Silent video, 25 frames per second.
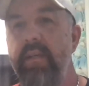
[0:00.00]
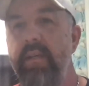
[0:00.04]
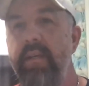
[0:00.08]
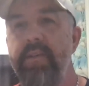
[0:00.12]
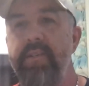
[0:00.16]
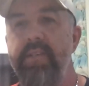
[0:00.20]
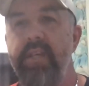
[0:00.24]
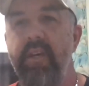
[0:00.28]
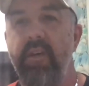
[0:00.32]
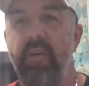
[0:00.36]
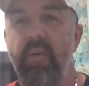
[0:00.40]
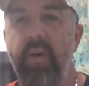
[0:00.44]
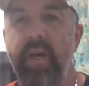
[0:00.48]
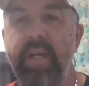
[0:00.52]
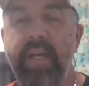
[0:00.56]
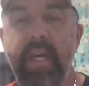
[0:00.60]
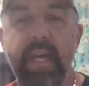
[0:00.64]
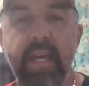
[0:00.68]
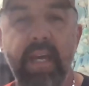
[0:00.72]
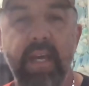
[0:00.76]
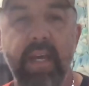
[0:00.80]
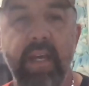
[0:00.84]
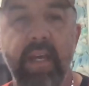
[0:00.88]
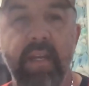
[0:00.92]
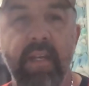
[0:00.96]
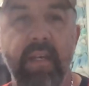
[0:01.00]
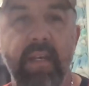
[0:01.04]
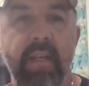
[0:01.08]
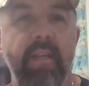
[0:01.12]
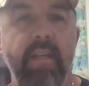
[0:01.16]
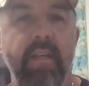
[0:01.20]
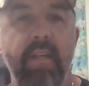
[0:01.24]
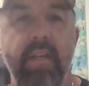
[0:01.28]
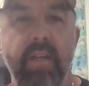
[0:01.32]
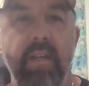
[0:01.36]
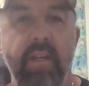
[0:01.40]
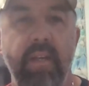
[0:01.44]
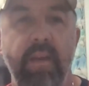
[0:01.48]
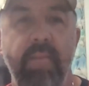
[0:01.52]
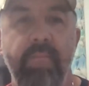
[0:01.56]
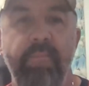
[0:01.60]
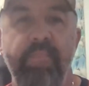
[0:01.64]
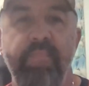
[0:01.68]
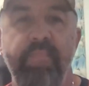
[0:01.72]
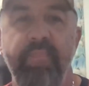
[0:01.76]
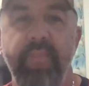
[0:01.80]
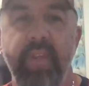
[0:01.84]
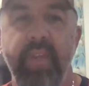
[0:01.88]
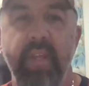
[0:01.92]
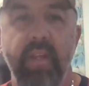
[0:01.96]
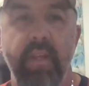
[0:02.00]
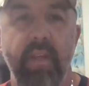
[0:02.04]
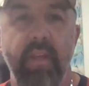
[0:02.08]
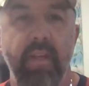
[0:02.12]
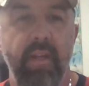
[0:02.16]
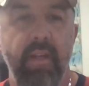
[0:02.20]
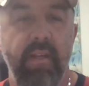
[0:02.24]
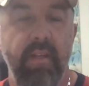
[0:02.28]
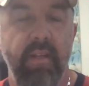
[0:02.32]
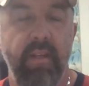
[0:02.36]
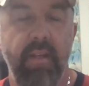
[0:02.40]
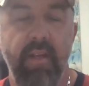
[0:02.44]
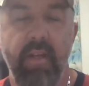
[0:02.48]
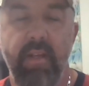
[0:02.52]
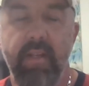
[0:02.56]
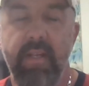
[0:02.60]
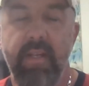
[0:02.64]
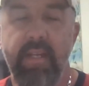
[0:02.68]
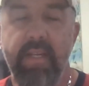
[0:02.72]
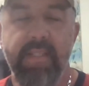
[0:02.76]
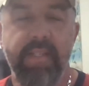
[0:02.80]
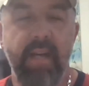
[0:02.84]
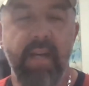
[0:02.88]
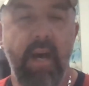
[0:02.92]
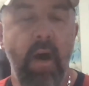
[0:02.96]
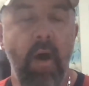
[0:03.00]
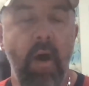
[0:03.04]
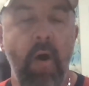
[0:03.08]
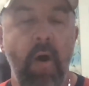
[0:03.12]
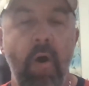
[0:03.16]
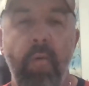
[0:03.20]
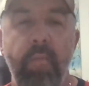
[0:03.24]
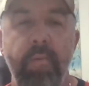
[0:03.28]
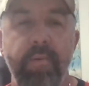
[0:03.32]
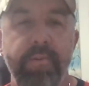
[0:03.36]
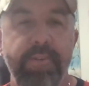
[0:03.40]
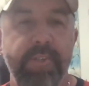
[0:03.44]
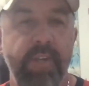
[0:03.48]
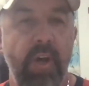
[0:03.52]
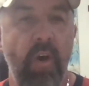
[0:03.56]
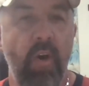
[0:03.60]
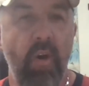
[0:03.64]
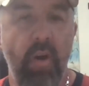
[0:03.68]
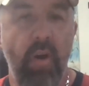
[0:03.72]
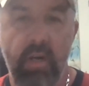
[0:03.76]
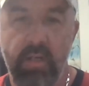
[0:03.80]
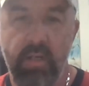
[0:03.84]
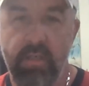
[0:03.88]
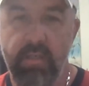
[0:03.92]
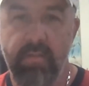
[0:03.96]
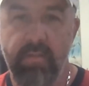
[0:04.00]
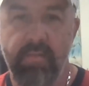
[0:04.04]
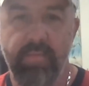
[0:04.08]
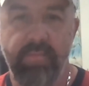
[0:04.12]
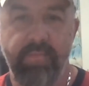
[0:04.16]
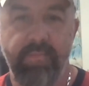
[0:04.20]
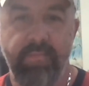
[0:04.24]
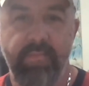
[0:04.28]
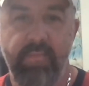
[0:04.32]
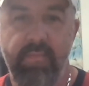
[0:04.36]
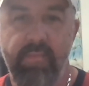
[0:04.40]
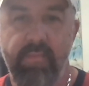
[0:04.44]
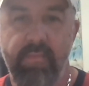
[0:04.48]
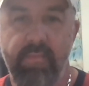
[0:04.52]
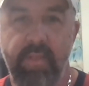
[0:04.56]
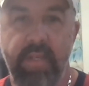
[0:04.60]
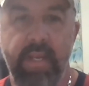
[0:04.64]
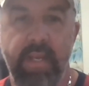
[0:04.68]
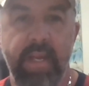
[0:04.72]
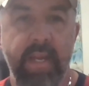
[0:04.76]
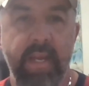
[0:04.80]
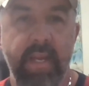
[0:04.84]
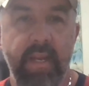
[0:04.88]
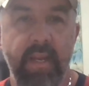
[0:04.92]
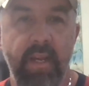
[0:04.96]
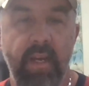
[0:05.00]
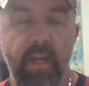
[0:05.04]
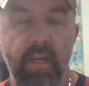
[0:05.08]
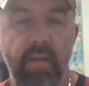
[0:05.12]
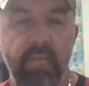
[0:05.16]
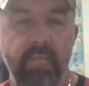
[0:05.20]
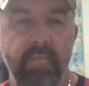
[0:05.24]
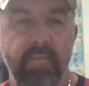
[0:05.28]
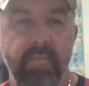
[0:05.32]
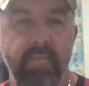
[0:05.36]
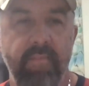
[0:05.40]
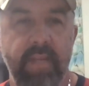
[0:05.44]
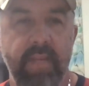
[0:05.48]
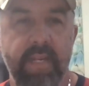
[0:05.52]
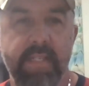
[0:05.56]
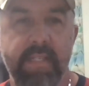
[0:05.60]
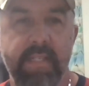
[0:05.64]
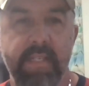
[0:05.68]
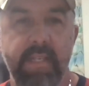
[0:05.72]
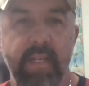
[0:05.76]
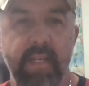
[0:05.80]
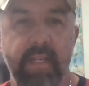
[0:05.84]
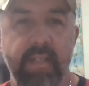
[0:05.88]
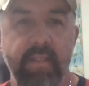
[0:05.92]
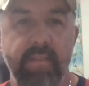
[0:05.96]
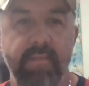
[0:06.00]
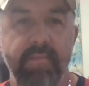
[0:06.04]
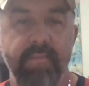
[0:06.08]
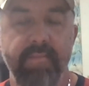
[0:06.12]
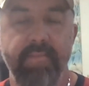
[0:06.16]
So again, it's all bizarre. And that's it.